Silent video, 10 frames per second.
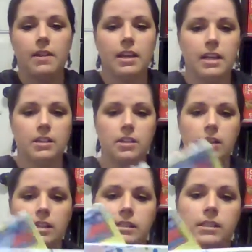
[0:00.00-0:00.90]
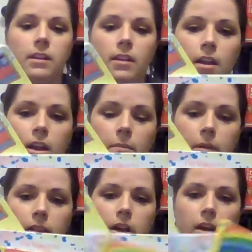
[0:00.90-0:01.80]
even get into this.
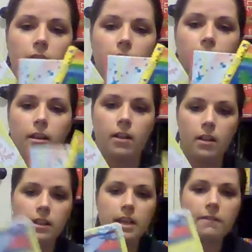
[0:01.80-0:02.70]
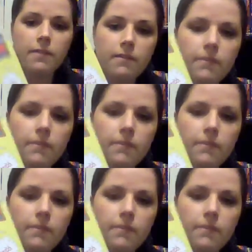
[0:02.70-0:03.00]
But look, lift the